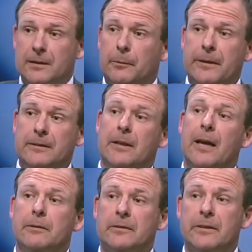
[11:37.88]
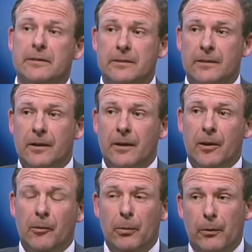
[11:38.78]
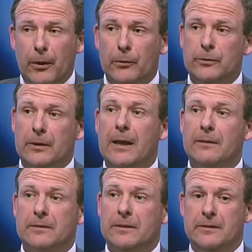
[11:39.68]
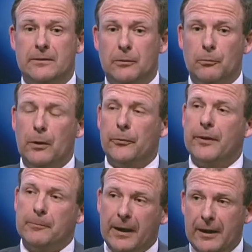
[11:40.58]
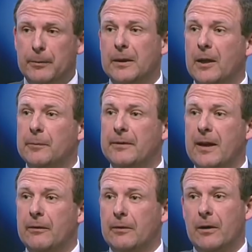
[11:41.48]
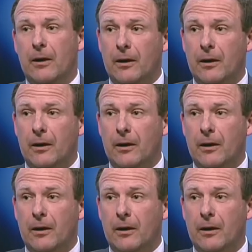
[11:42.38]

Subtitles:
some of these allowances, but those allowances, whilst they may have been coming down,